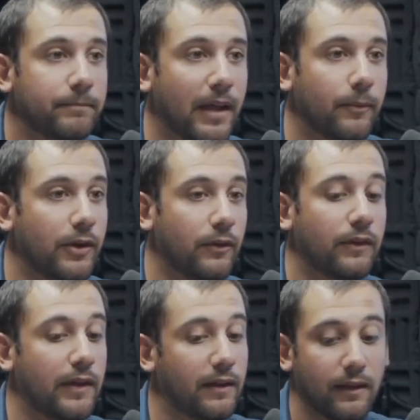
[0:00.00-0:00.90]
And we used to
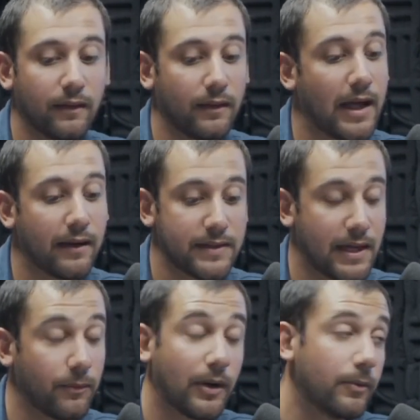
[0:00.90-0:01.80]
see this a lot of the
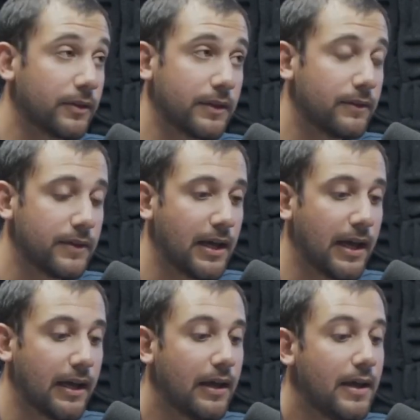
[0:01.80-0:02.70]
times when I worked at the VA.